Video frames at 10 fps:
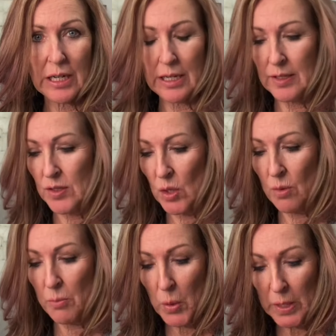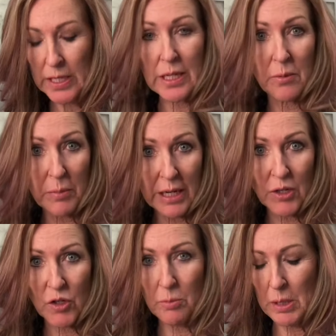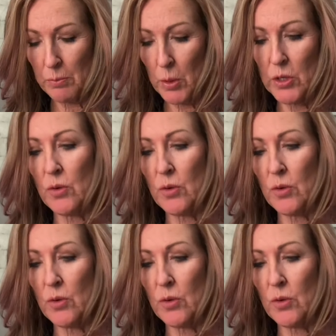is so important to me and should be important